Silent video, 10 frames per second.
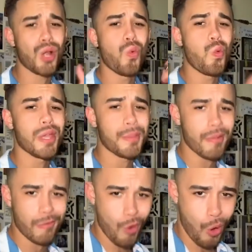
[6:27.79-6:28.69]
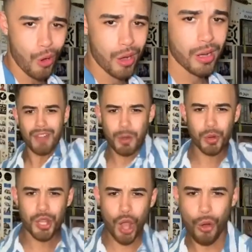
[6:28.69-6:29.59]
style of
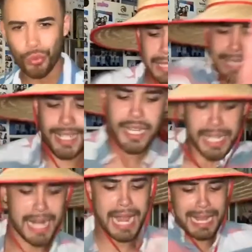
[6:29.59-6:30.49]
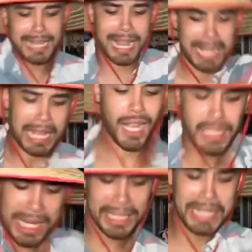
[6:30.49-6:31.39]
content I was posting, and people
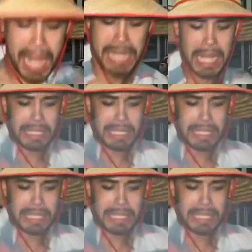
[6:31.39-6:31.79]
really seemed to